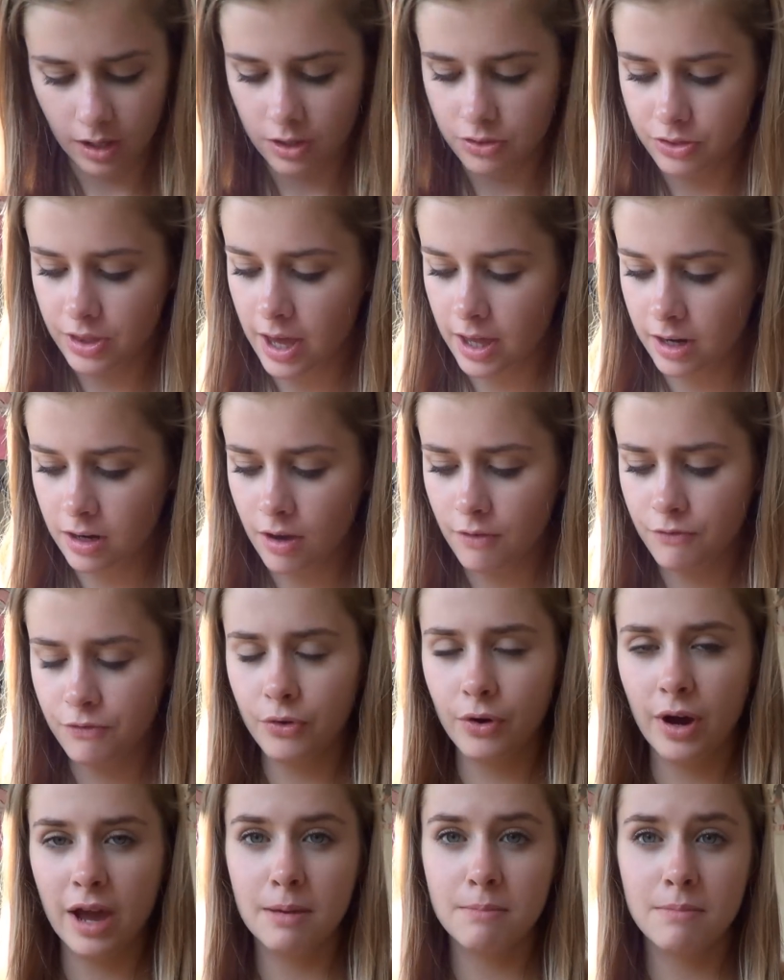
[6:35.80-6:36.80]
Then
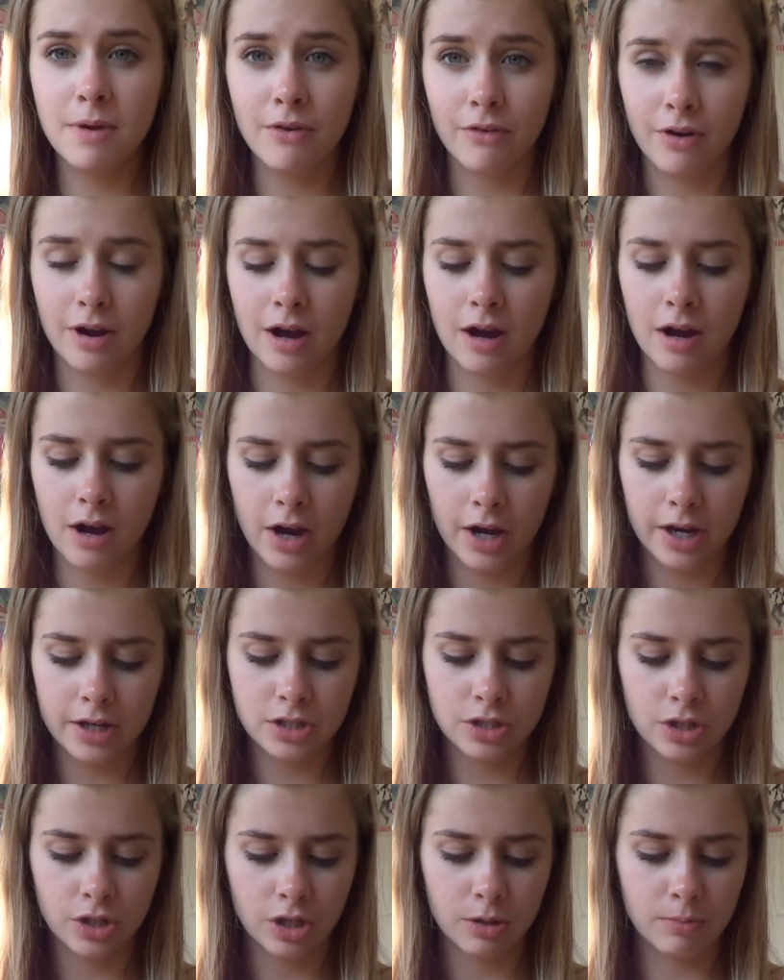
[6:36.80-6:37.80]
for a mirror, I
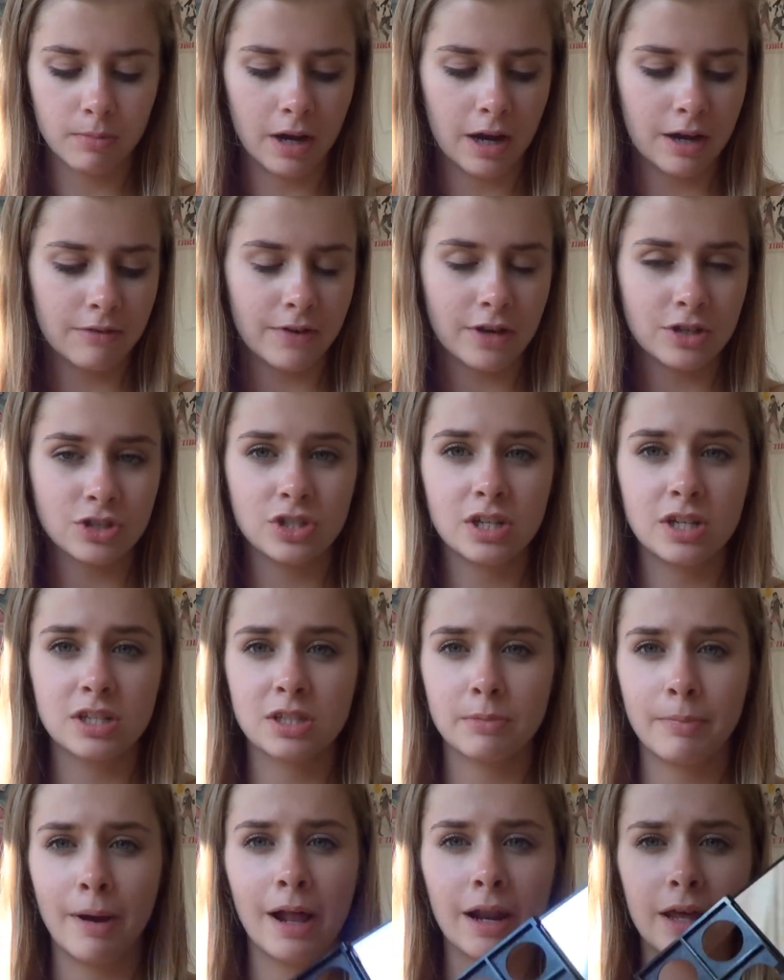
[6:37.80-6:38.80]
took my
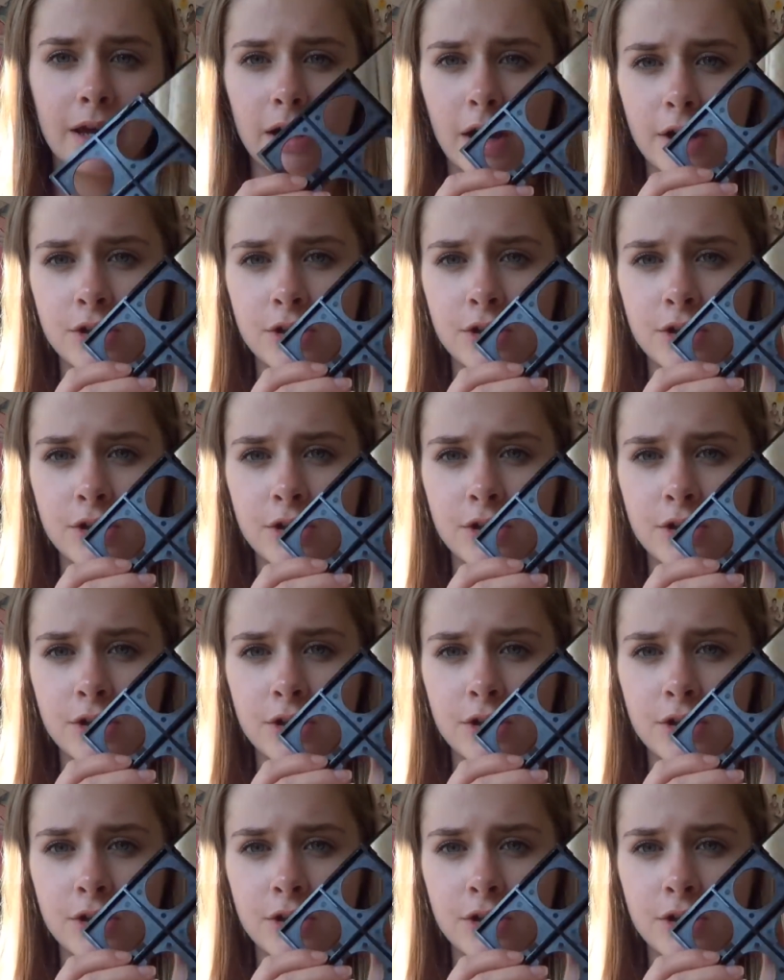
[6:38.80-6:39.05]
Fashionista palette.